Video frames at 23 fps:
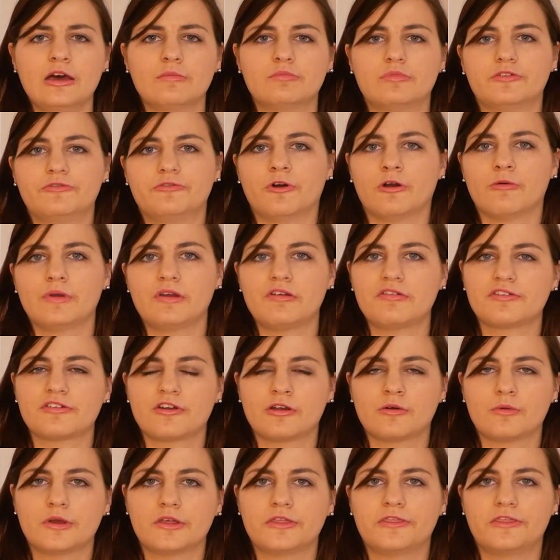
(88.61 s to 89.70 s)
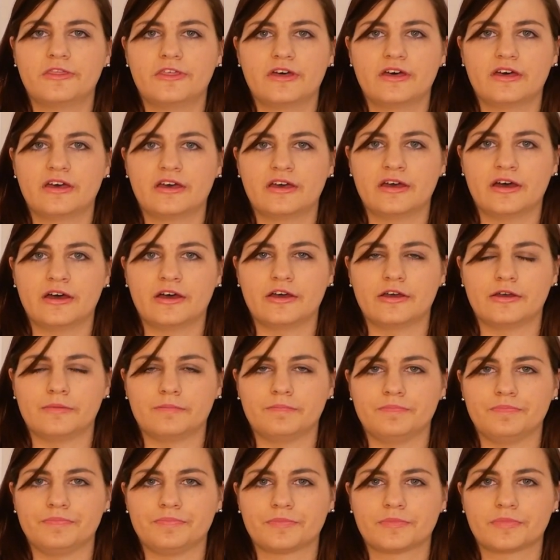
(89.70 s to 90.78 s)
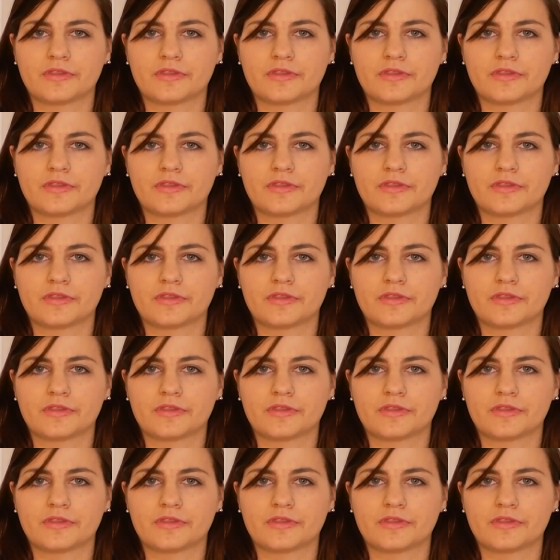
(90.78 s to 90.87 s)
Before we start with the